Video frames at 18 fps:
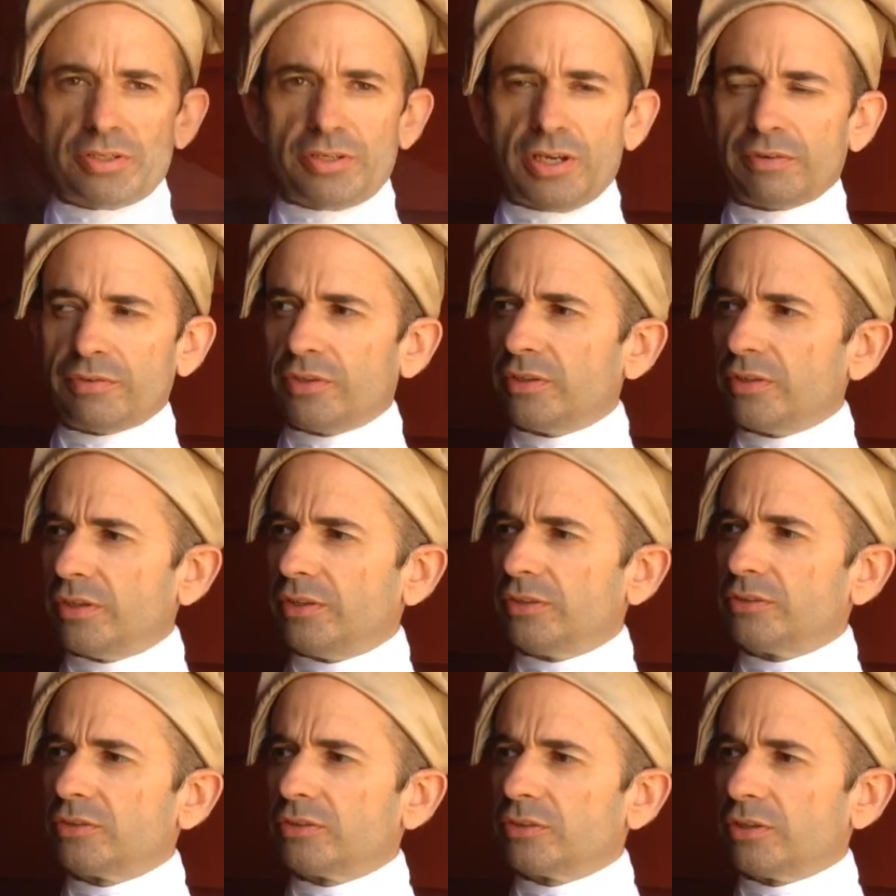see
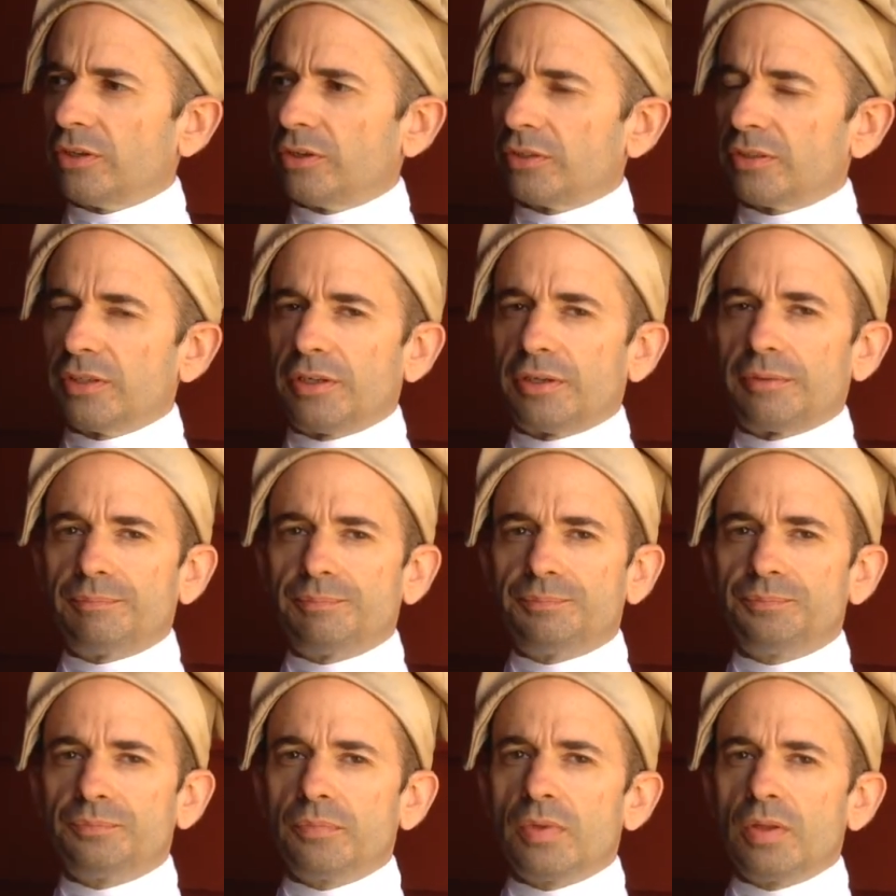everything's tucked
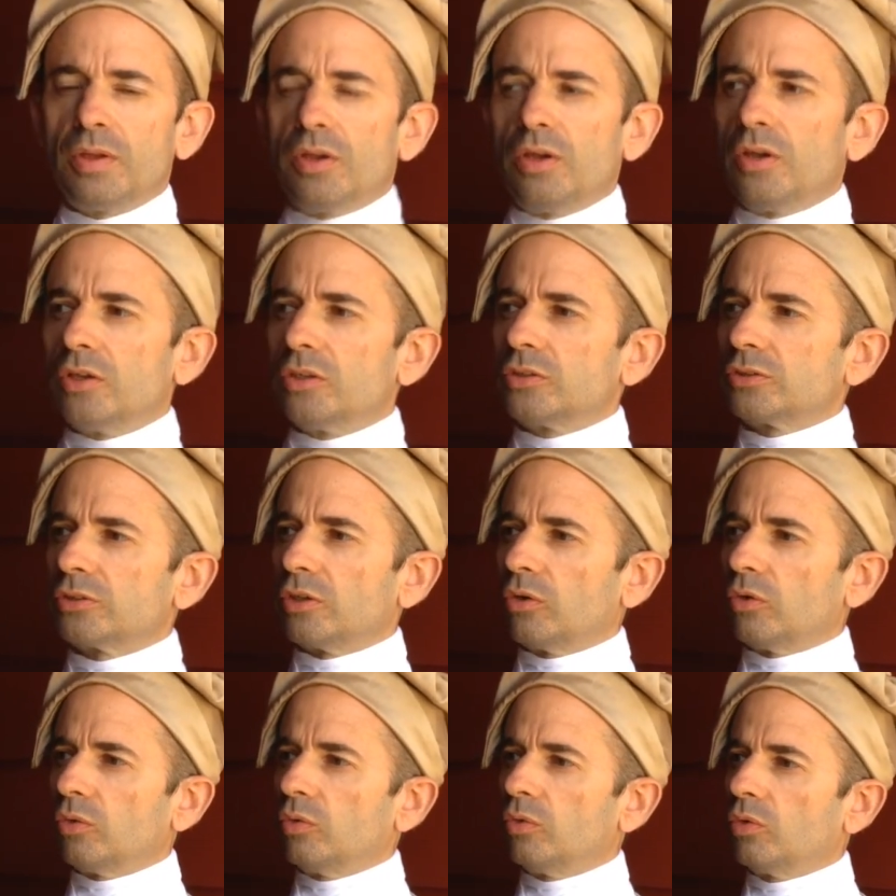in.
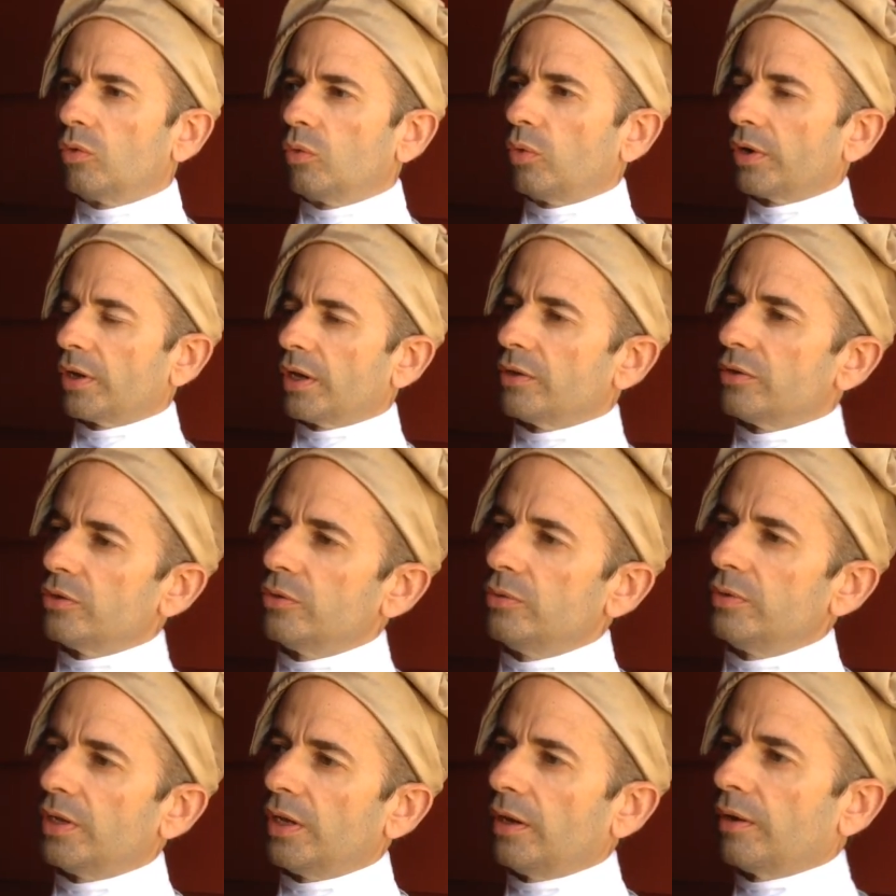So what I
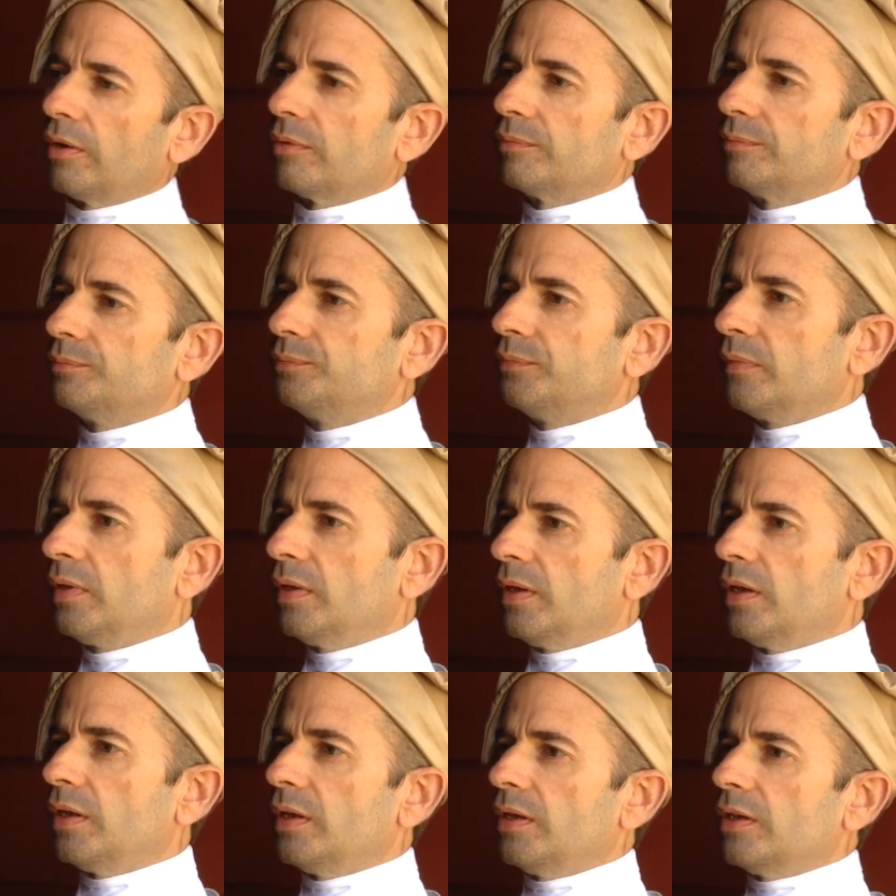do now
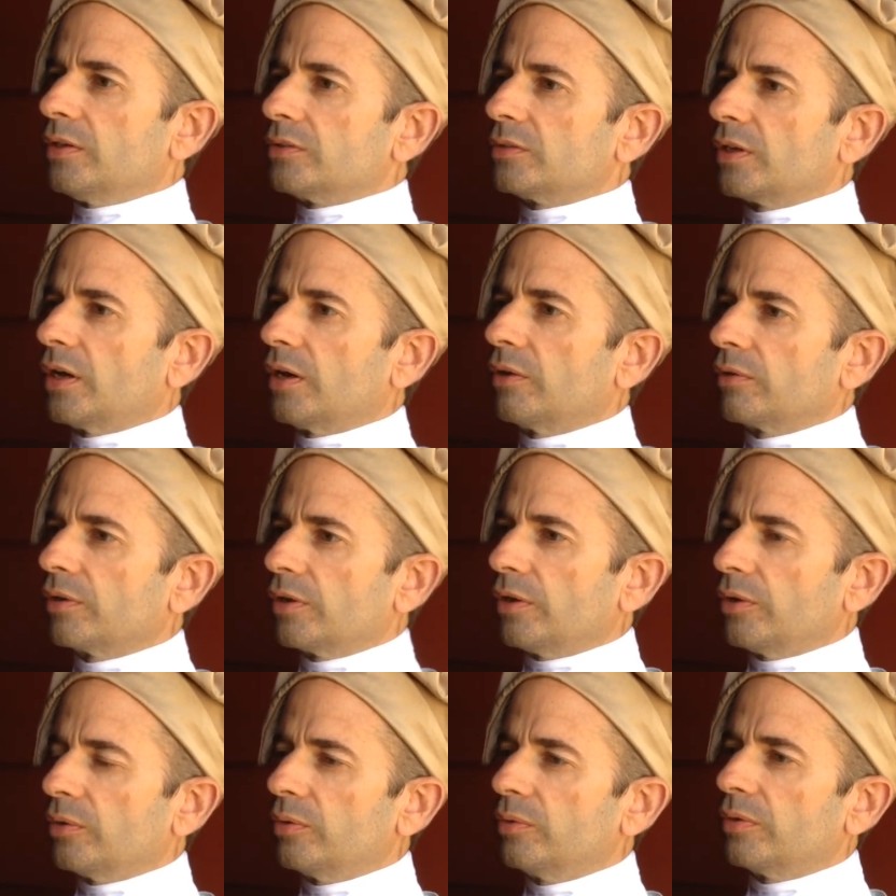is I'll
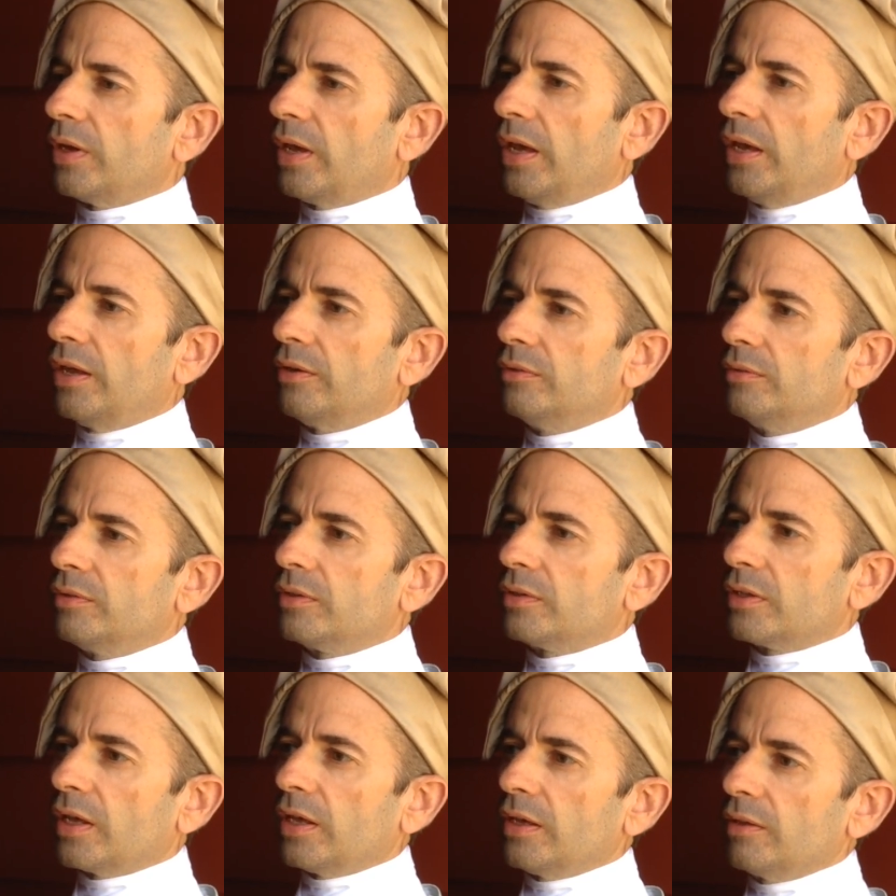go and
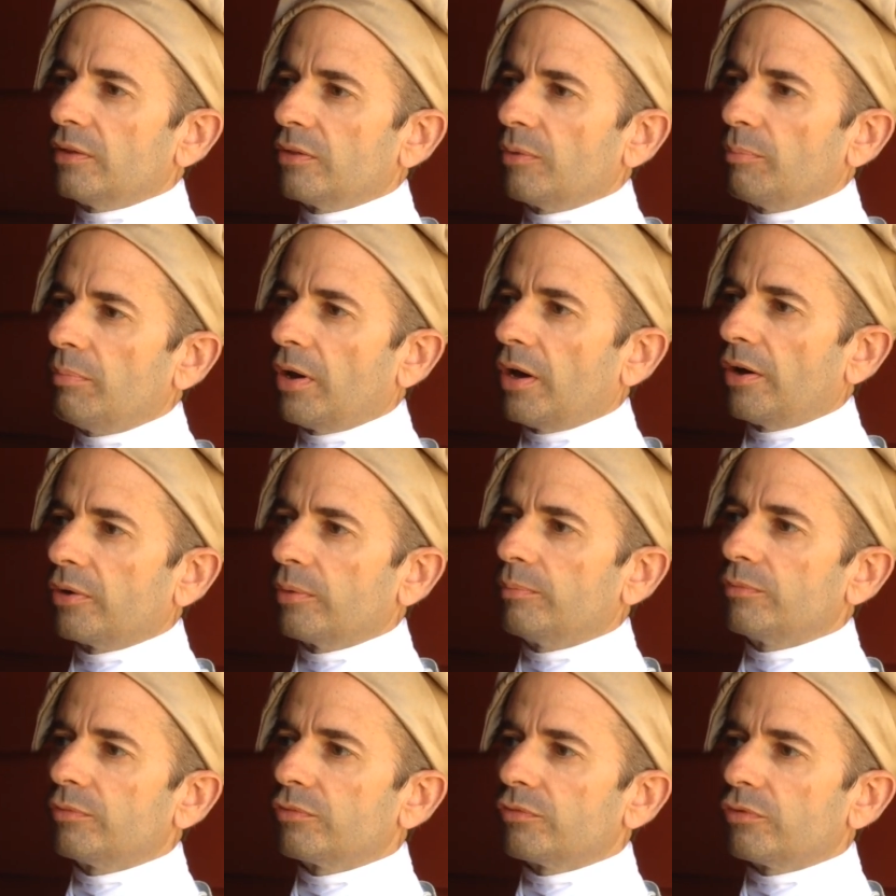take the
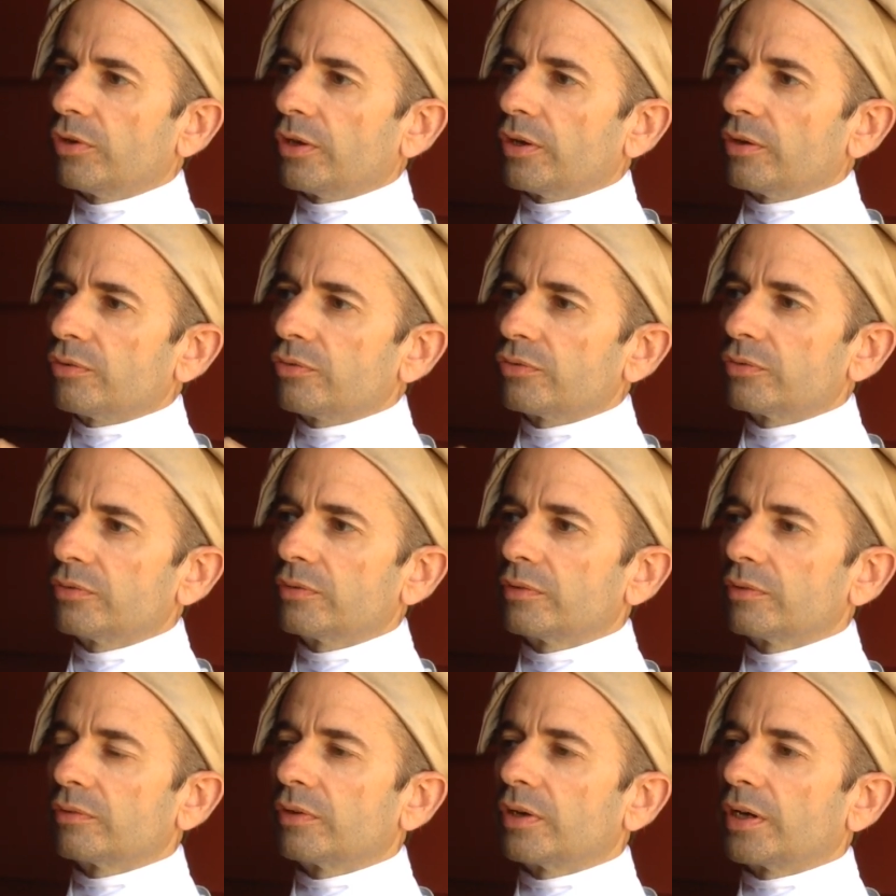bottom fluff
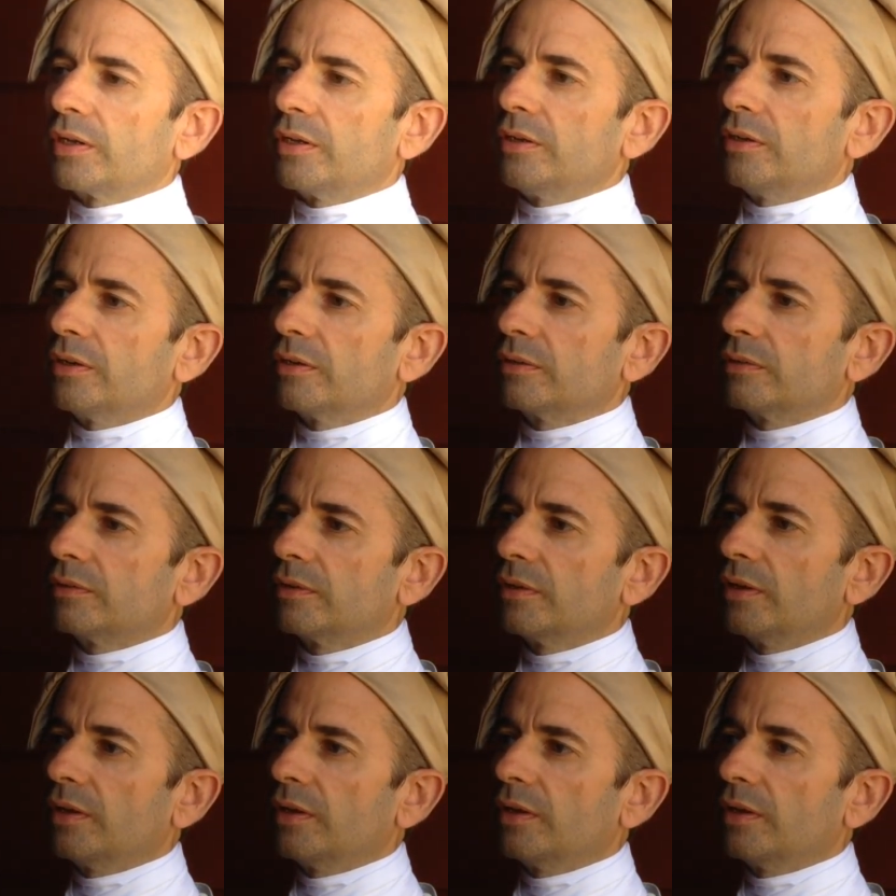right here